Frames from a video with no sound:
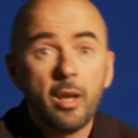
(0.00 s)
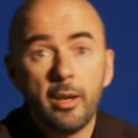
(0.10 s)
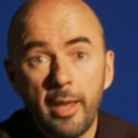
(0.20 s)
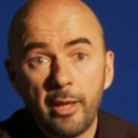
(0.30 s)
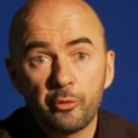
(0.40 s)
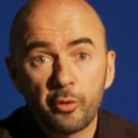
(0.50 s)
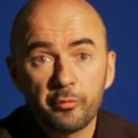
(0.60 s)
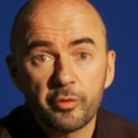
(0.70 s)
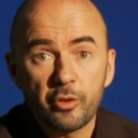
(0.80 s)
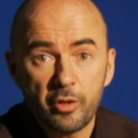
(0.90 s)
Nailed on
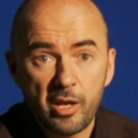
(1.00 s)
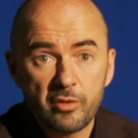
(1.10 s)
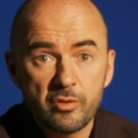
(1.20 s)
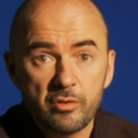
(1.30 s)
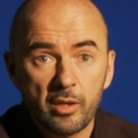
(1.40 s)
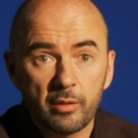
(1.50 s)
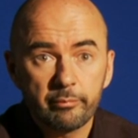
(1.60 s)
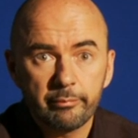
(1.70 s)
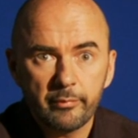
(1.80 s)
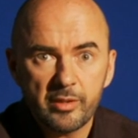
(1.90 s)
for the knockouts, you'd think
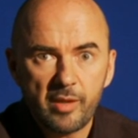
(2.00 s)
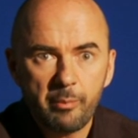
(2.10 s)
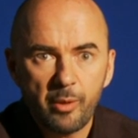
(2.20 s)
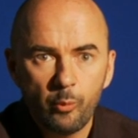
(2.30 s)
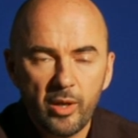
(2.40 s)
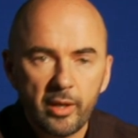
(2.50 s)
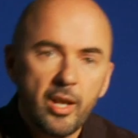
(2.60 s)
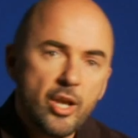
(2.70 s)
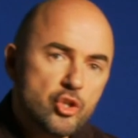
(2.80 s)
except they weren't.